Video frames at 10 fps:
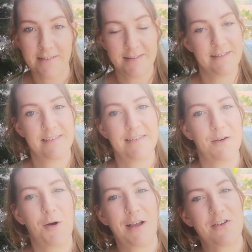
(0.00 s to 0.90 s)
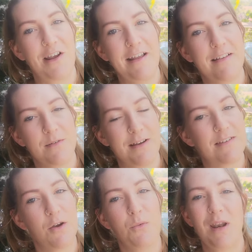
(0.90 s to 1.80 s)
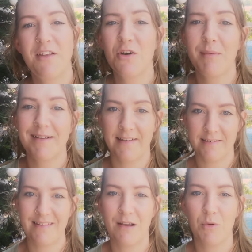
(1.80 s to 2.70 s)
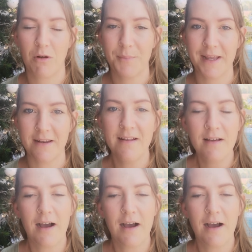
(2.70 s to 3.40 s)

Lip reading: So I'll get straight into it. So when I talk about testing, what do I mean?